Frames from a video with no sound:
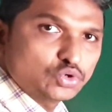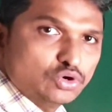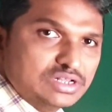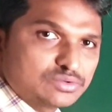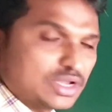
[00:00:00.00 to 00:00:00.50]
2
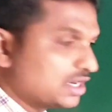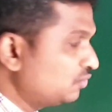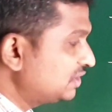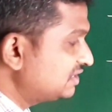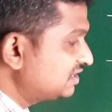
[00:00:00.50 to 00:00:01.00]
whole square.
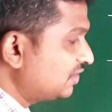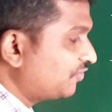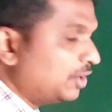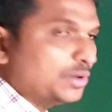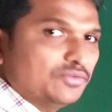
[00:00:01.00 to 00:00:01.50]
Now it is in the
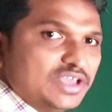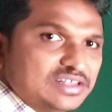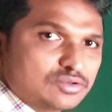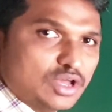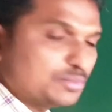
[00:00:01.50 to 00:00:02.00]
form of a
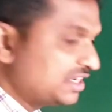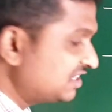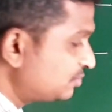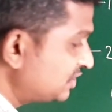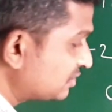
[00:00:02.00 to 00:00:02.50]
square
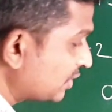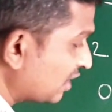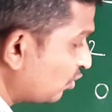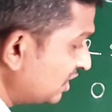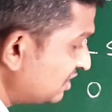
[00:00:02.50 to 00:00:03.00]
minus b
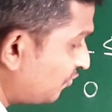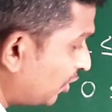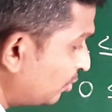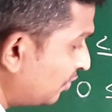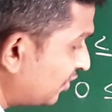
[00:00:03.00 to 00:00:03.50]
square. What is the
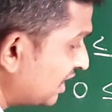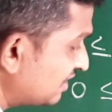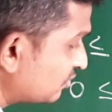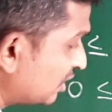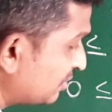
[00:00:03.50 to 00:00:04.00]
formula for a
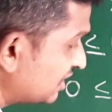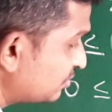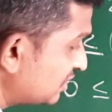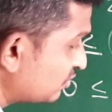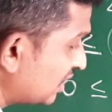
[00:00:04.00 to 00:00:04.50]
square minus
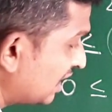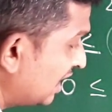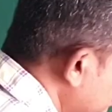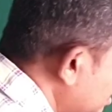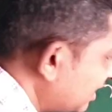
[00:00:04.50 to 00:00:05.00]
b square?
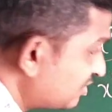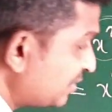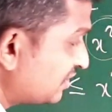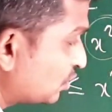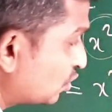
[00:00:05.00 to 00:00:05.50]
X
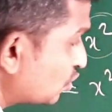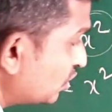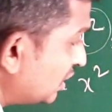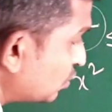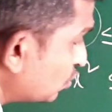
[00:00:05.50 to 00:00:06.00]
plus root 2
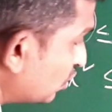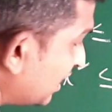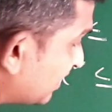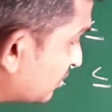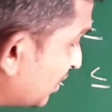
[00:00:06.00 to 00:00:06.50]
into
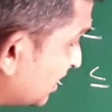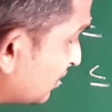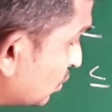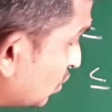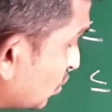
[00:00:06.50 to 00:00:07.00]
x
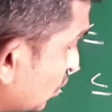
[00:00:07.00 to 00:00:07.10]
minus root 2